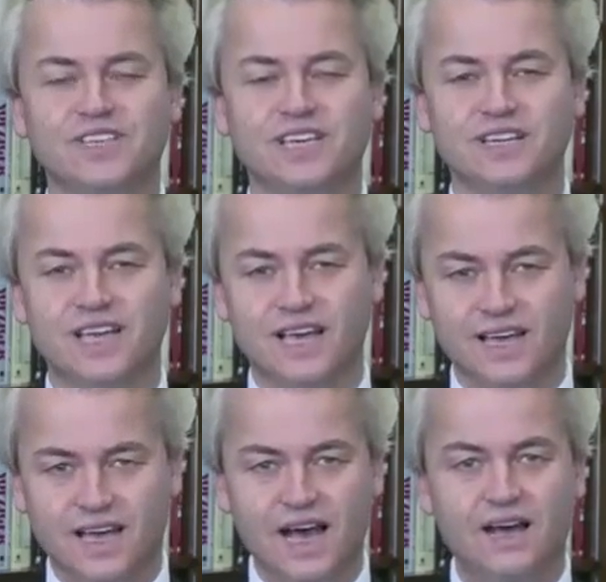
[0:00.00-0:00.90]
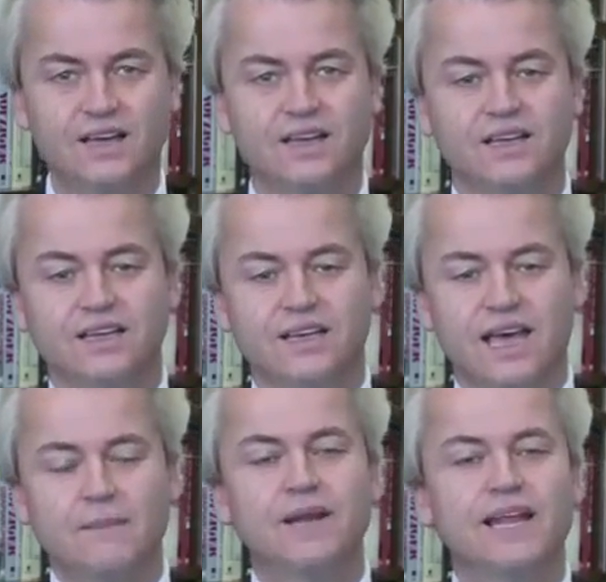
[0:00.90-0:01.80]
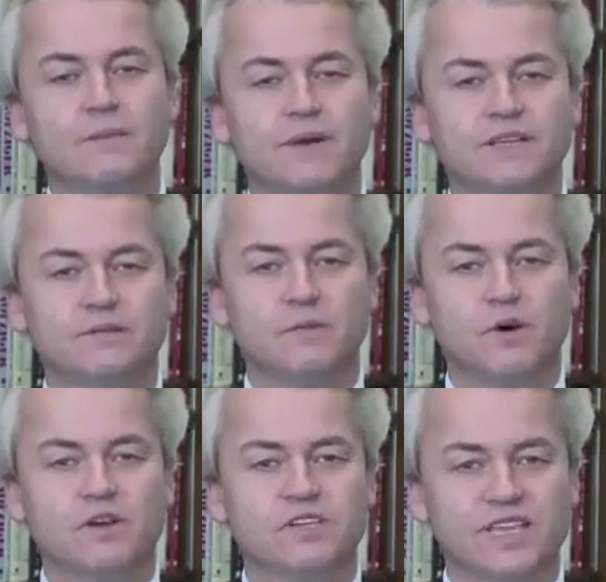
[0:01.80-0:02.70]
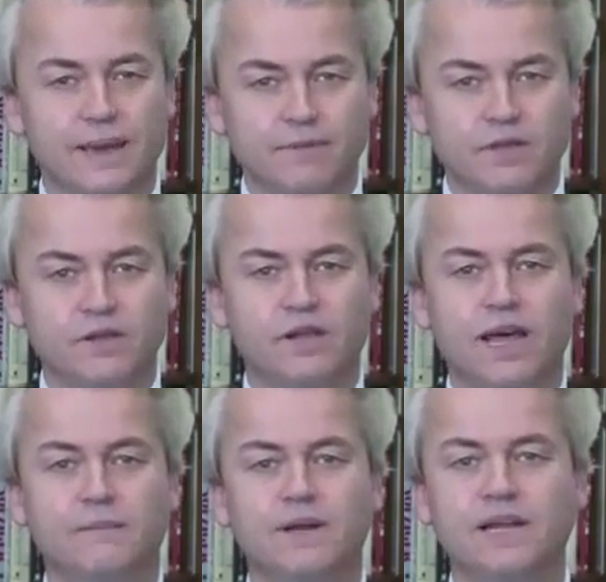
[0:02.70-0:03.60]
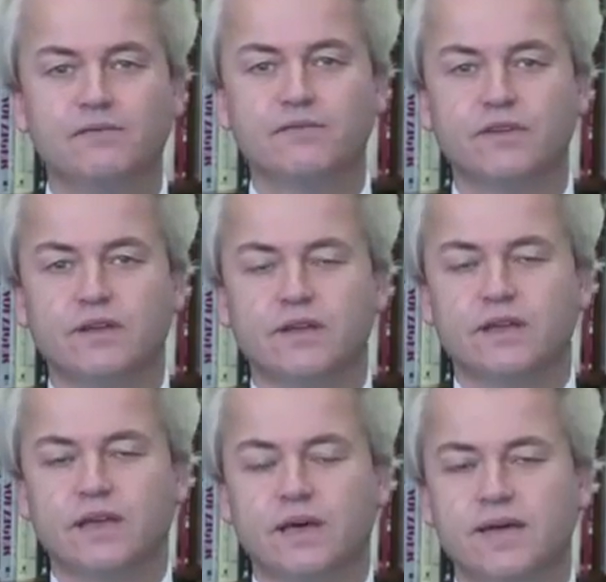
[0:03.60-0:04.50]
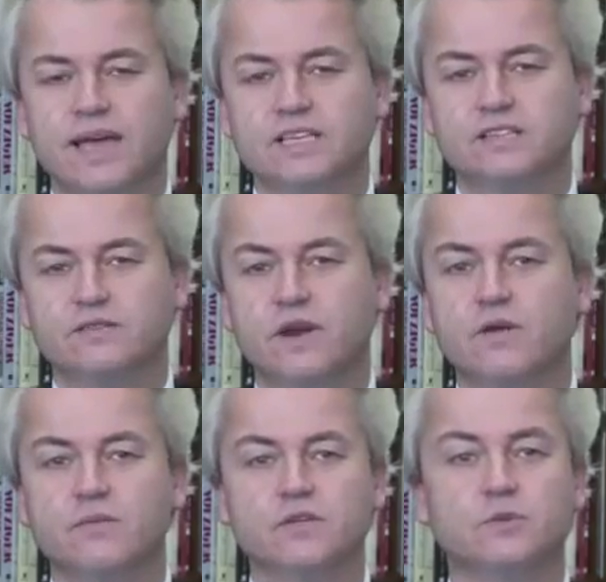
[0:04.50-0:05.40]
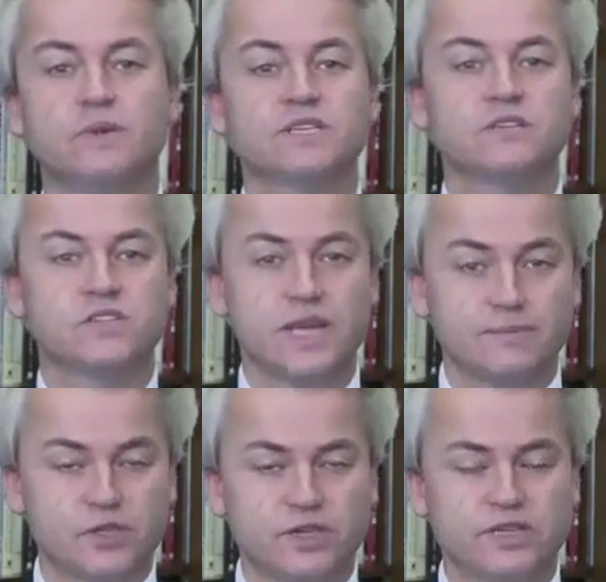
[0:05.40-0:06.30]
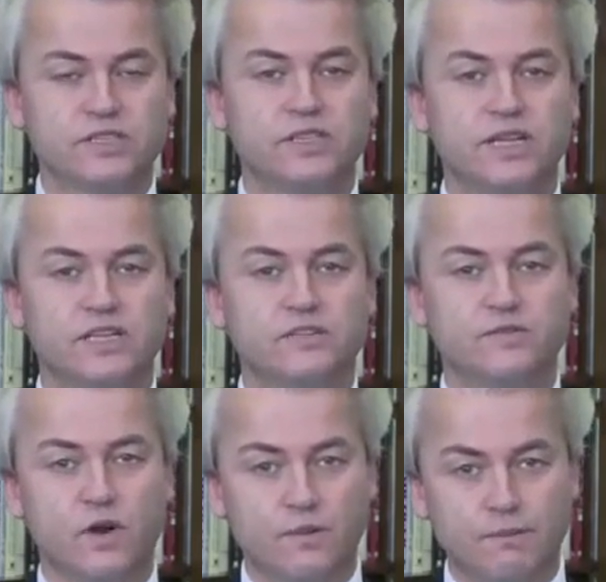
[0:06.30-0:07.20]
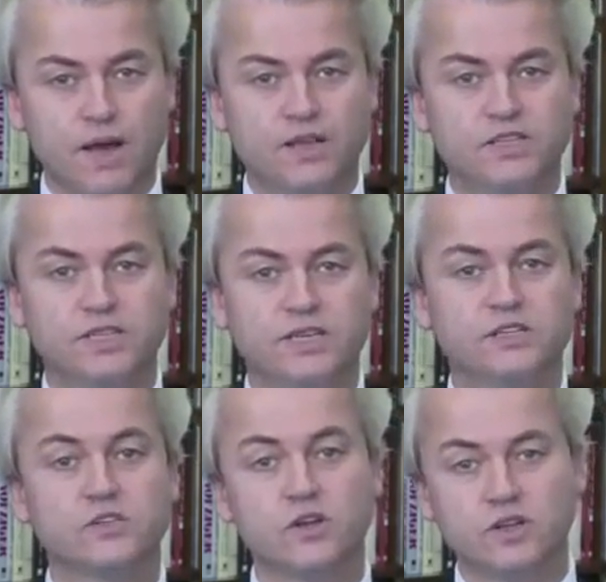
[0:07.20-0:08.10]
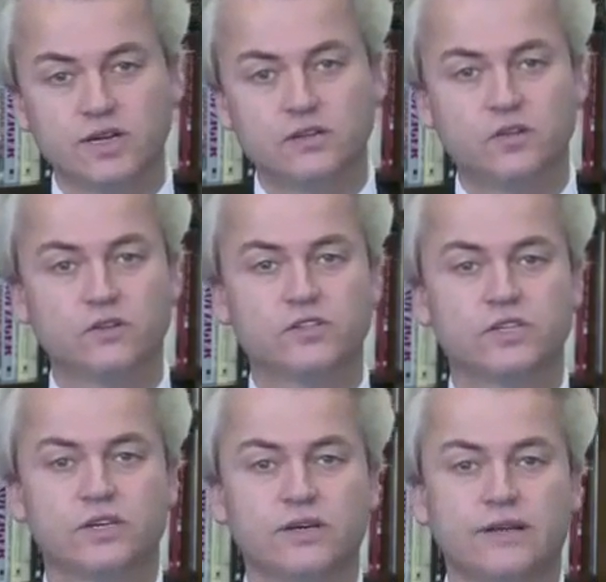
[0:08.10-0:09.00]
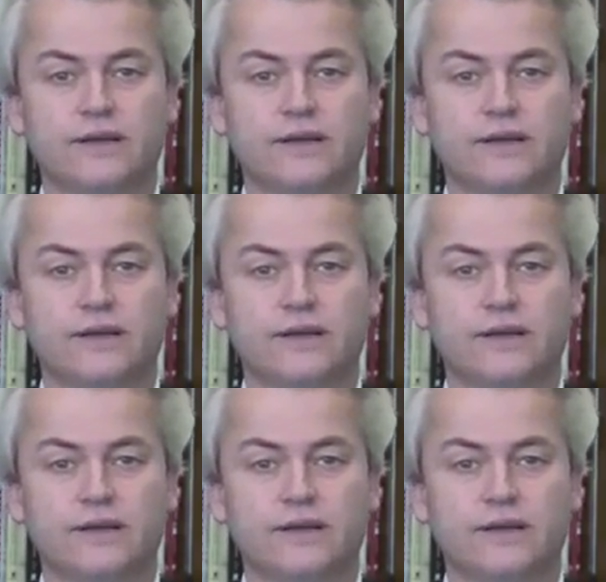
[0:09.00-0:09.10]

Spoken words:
seen, am a little bit more skeptical. I believe he has very much misconception in his foreign policy and certainly towards